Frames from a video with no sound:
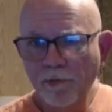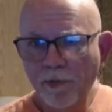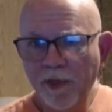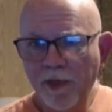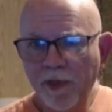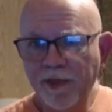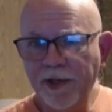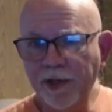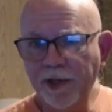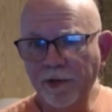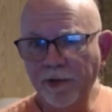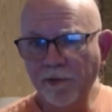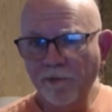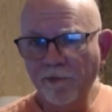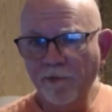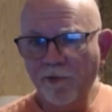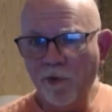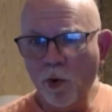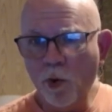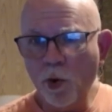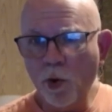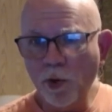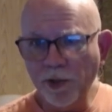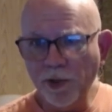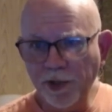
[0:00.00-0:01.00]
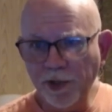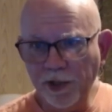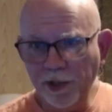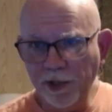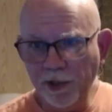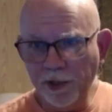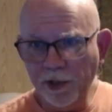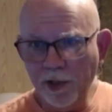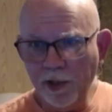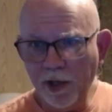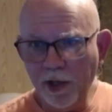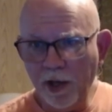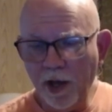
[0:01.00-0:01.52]
theme for
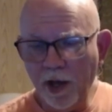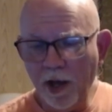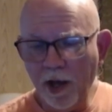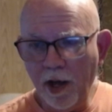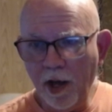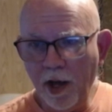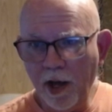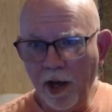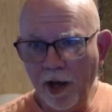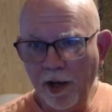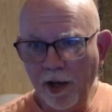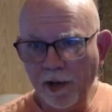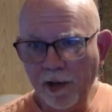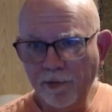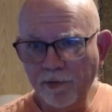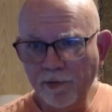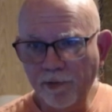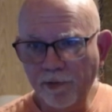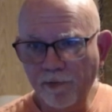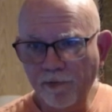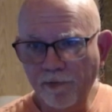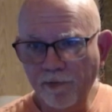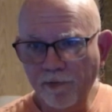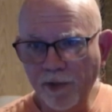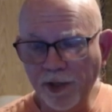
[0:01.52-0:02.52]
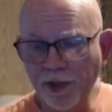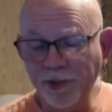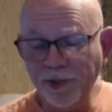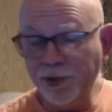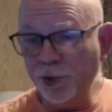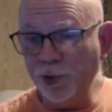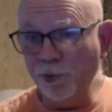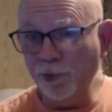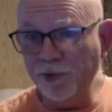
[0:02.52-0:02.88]
the soup